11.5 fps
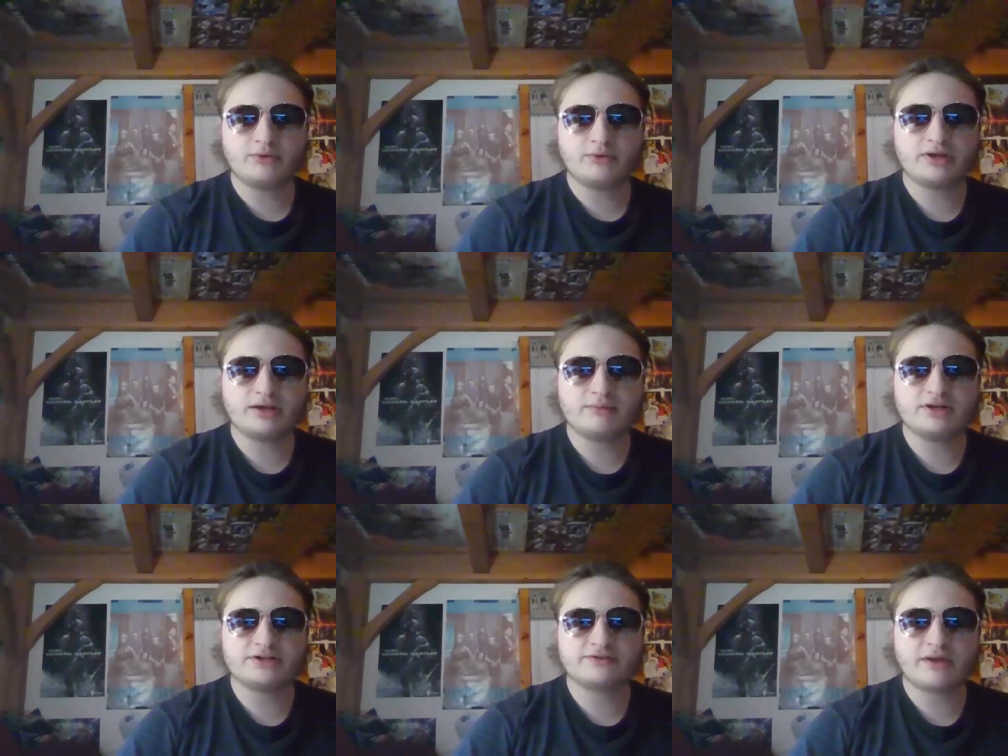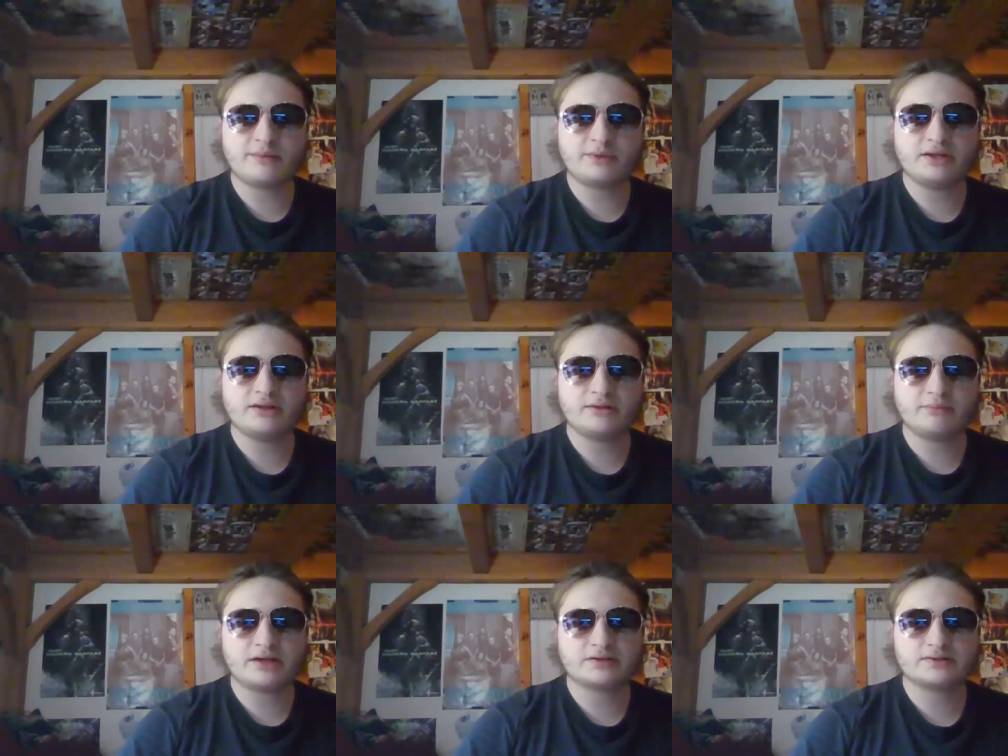uh, both him and his family
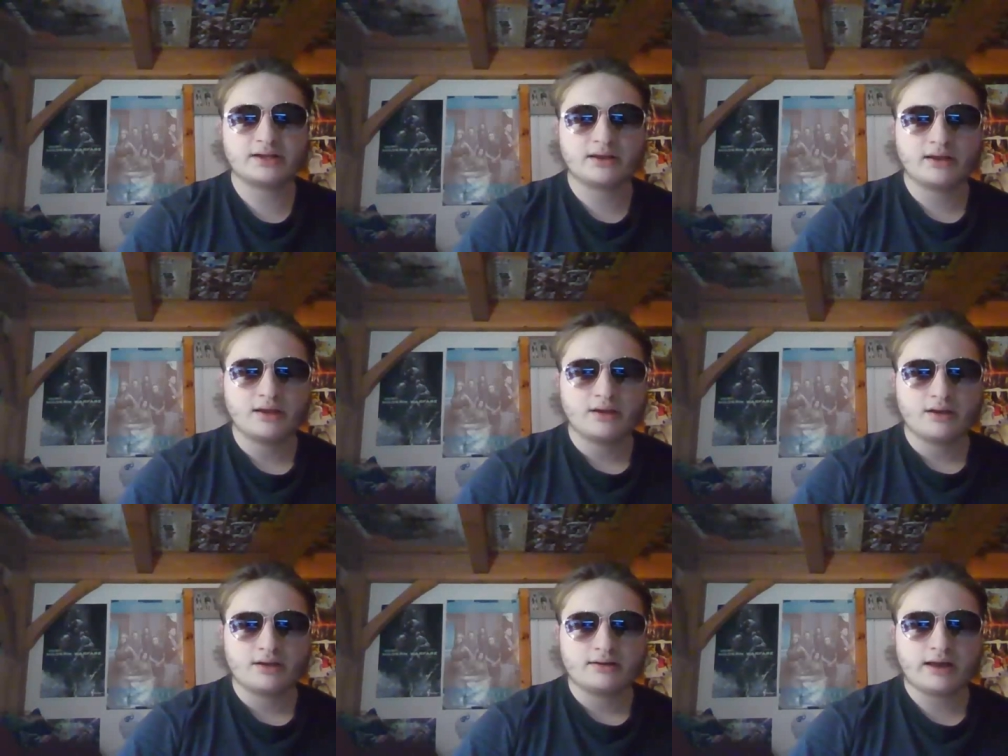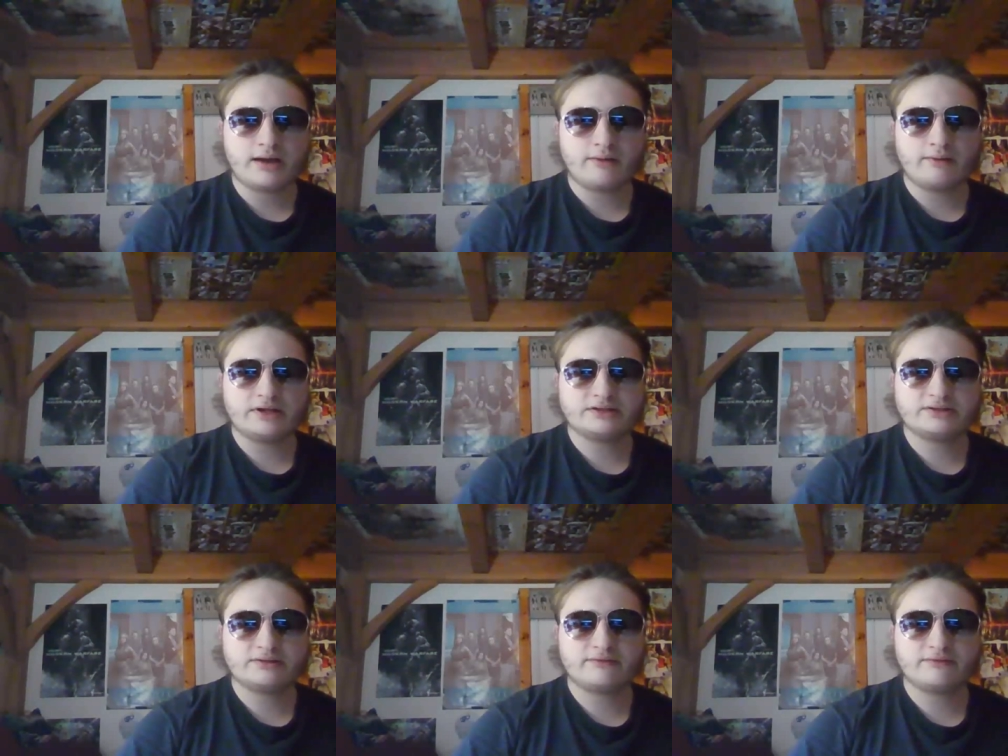the best. Now
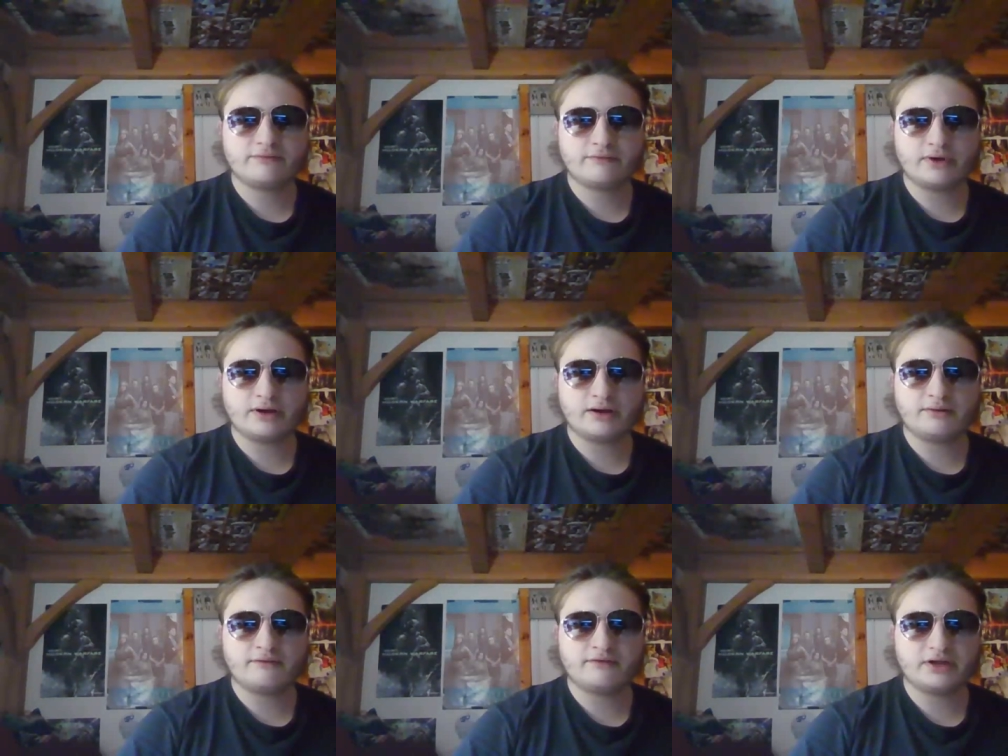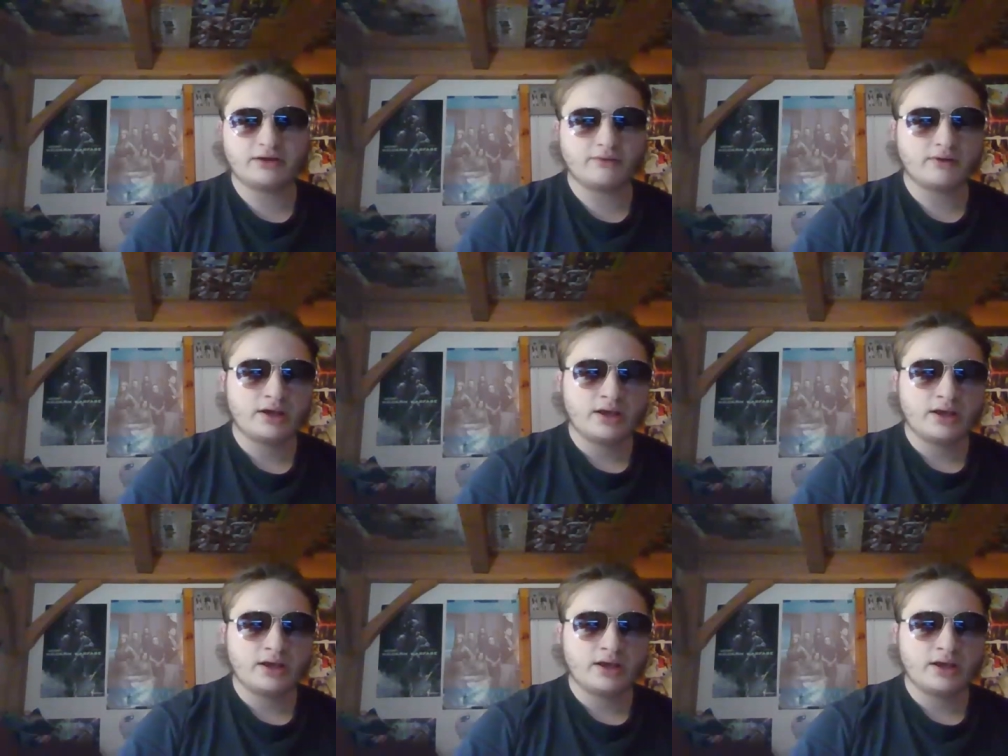into the uh, video.